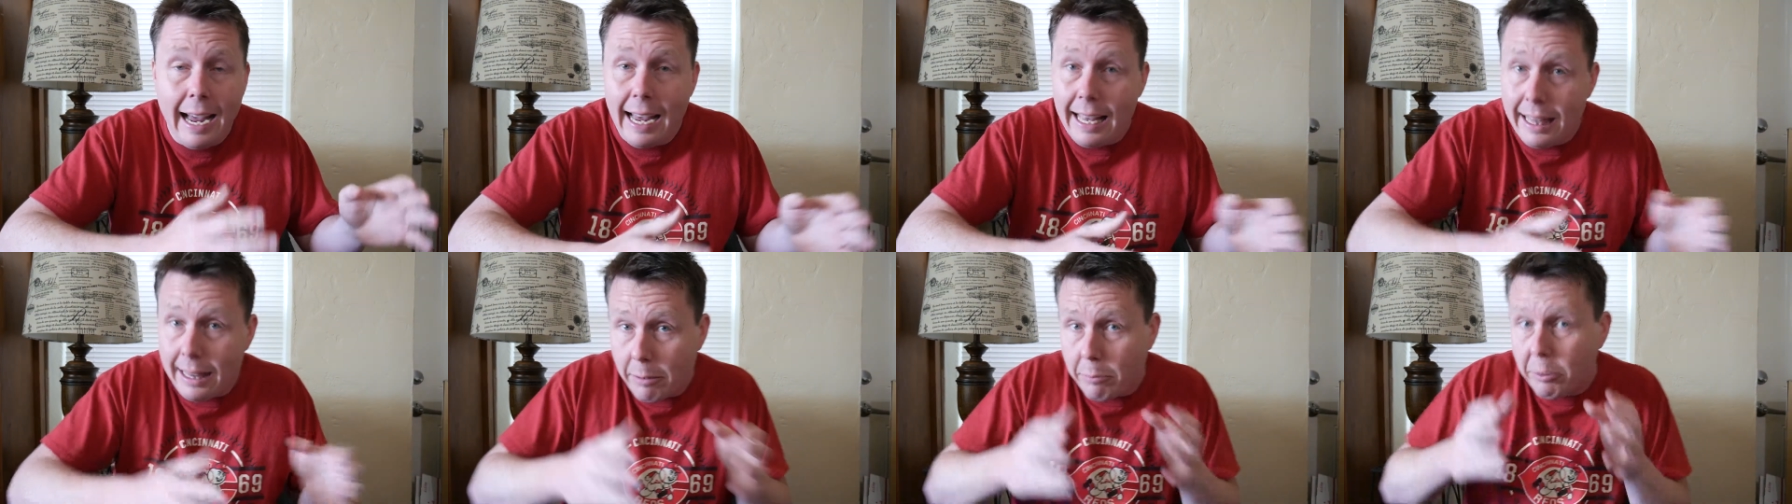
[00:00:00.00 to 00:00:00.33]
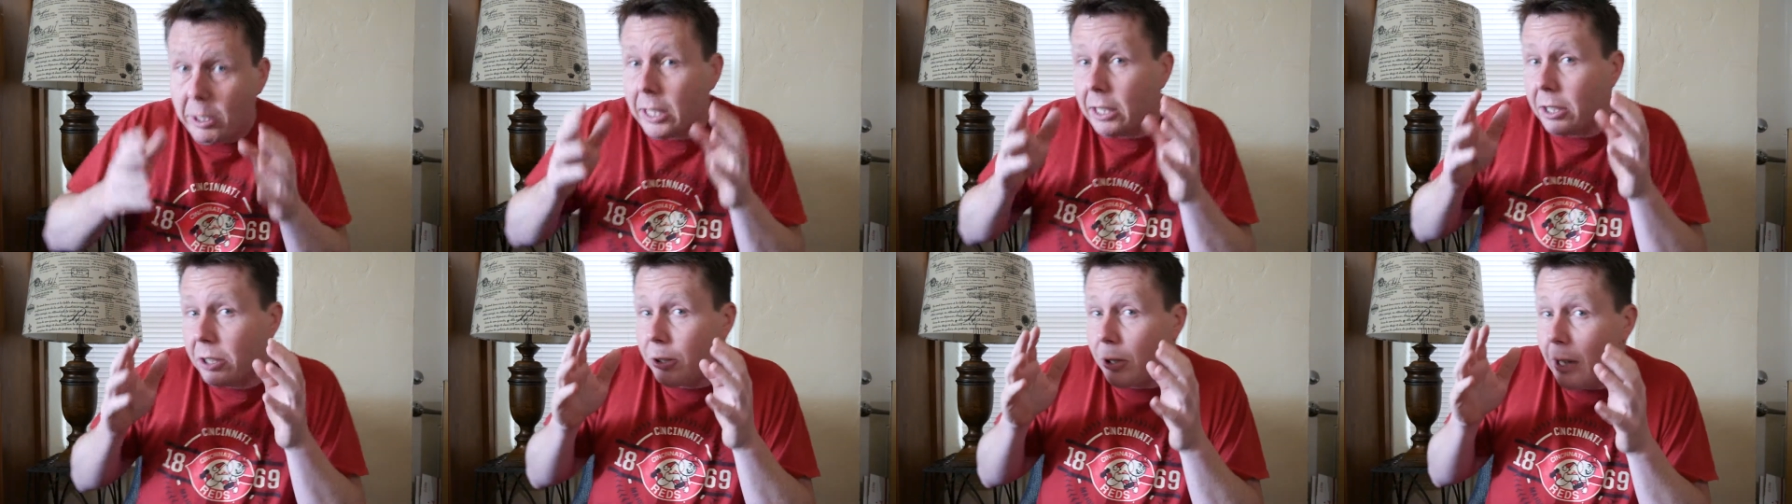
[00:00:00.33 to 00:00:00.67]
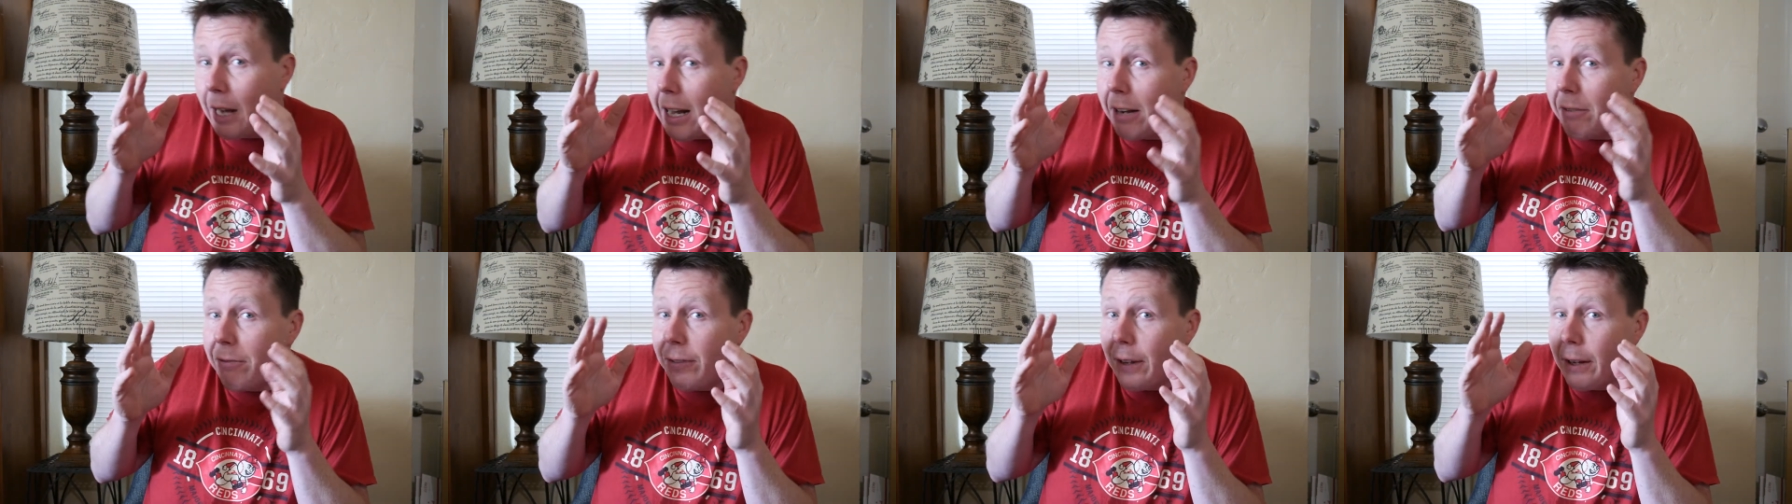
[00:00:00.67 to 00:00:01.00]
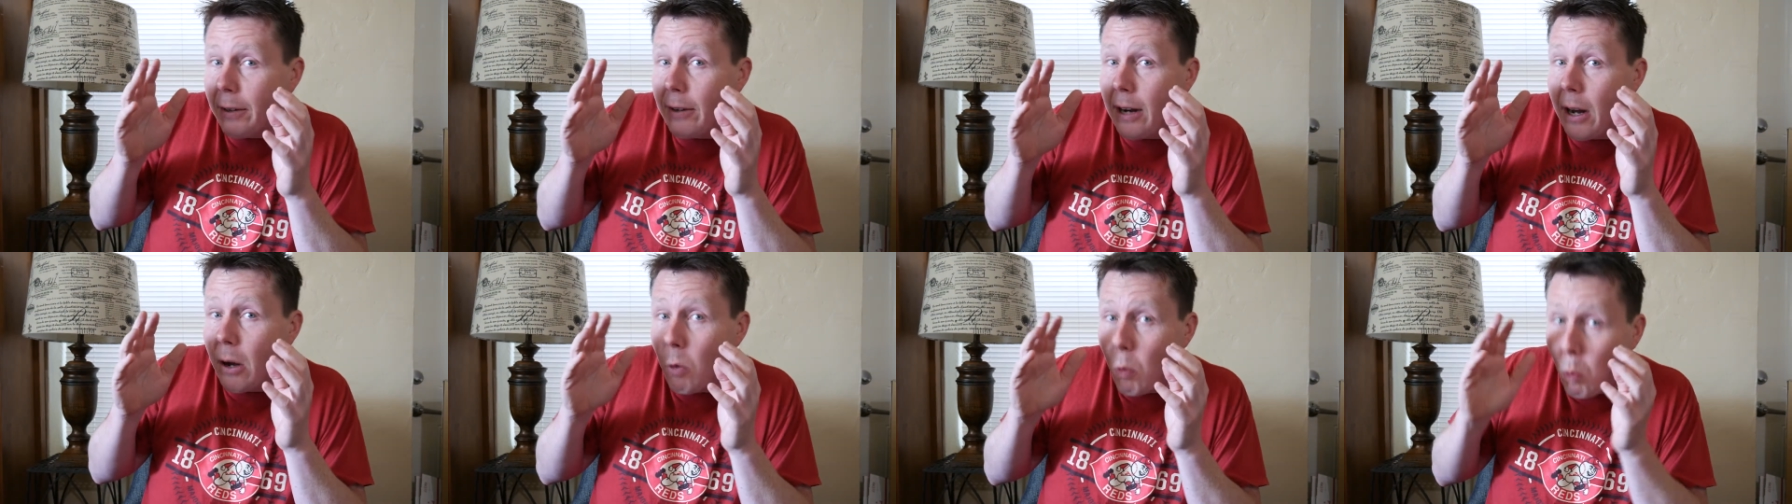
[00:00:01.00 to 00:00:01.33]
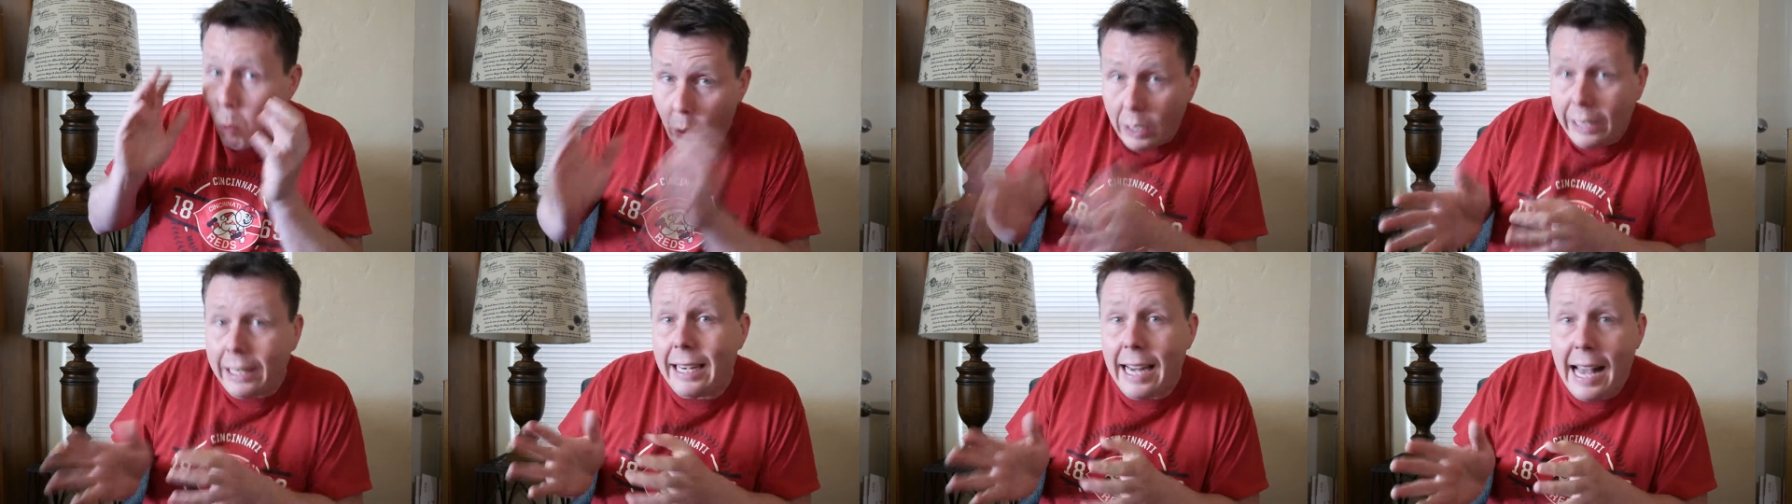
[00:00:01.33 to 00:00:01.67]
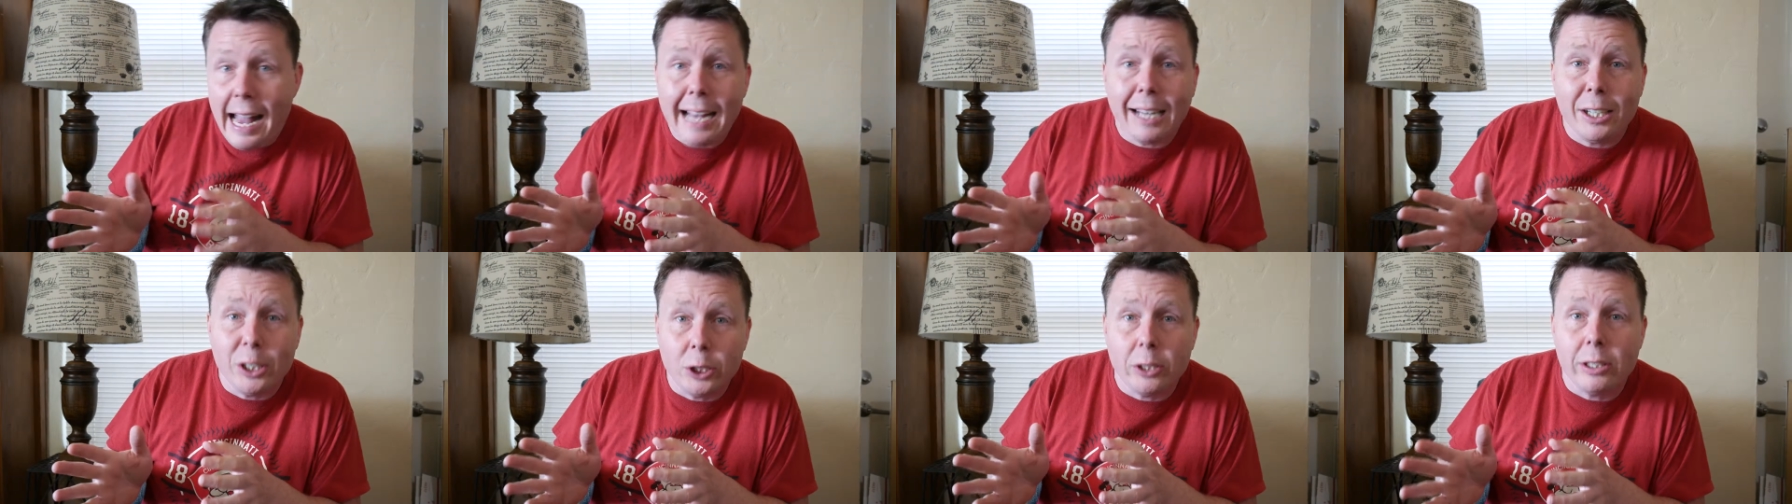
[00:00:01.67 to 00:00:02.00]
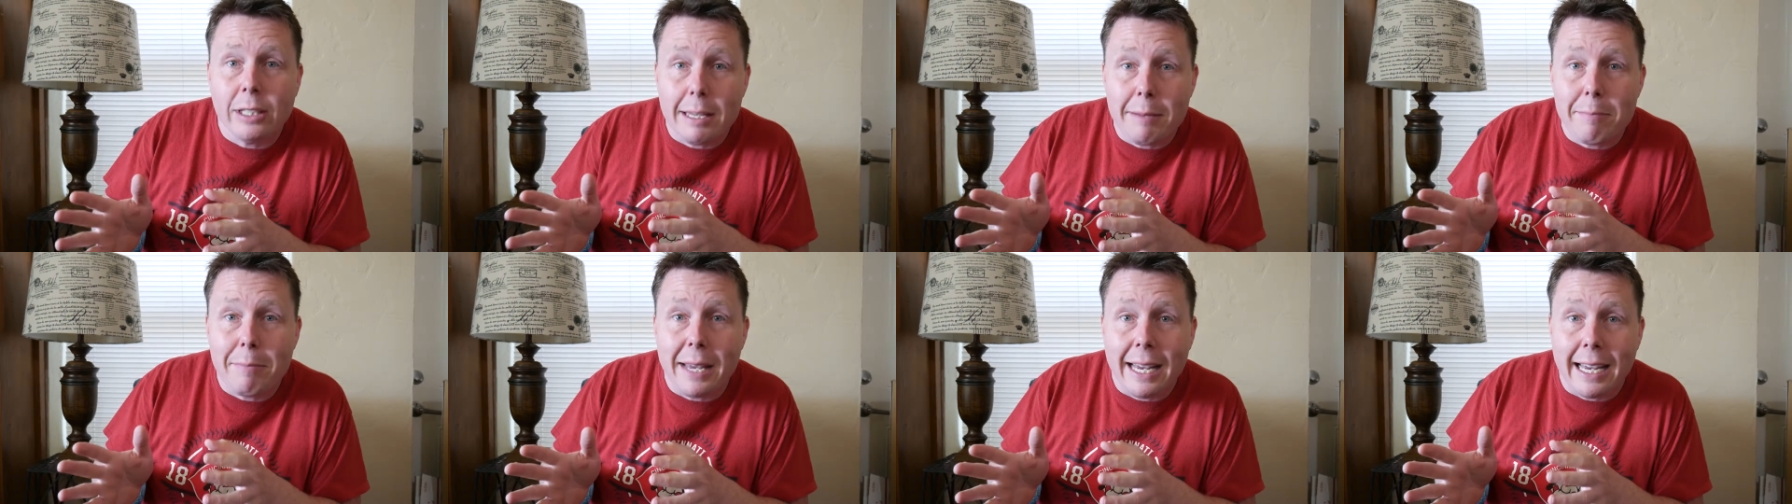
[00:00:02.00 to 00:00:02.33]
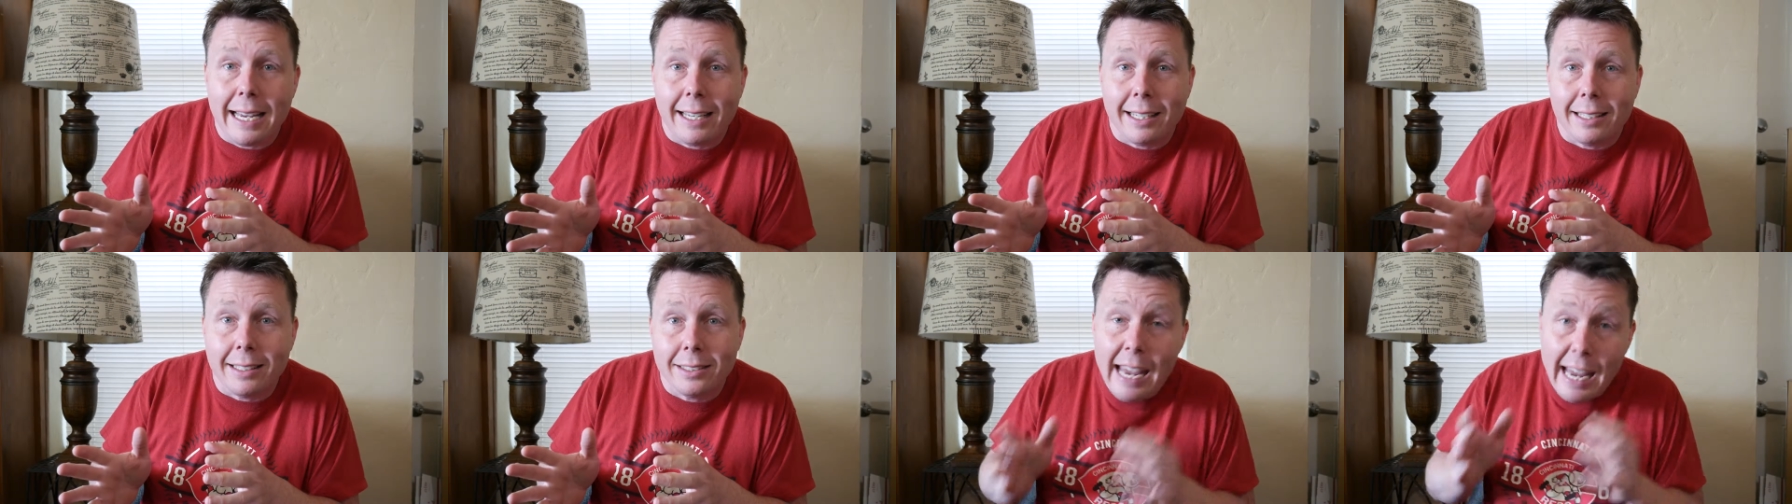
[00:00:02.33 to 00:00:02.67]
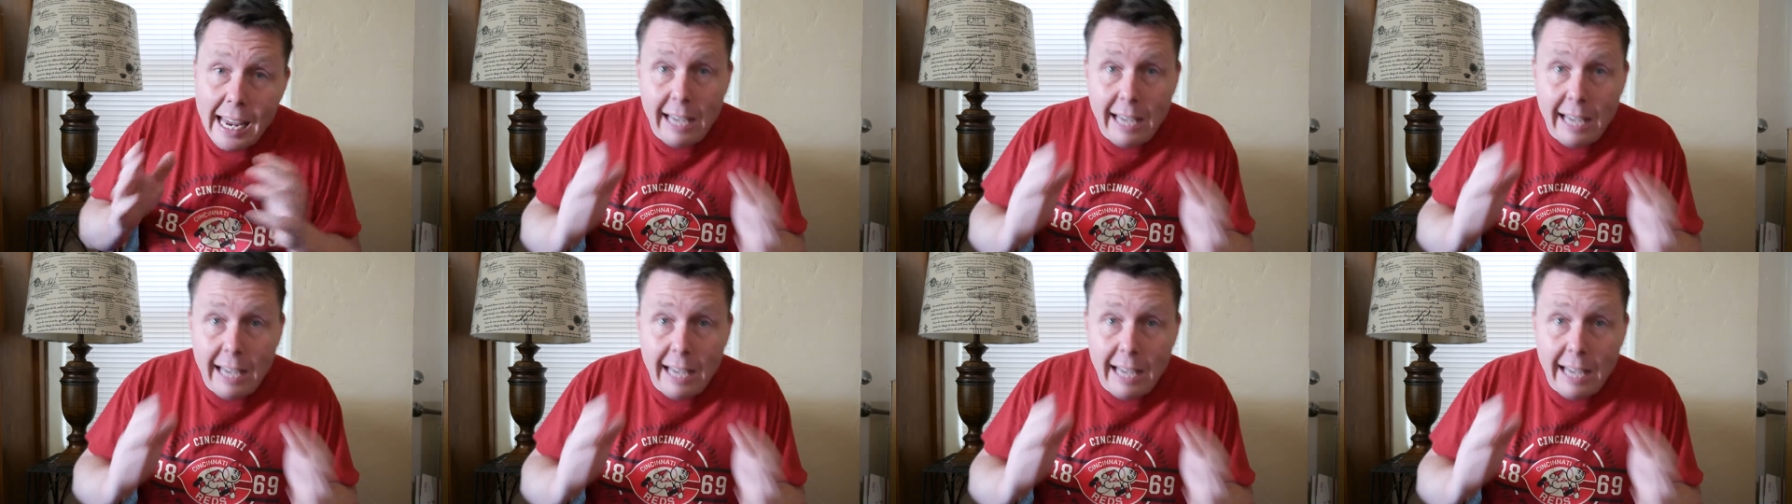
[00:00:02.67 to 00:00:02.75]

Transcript: and then we're going to try and figure out what it actually means.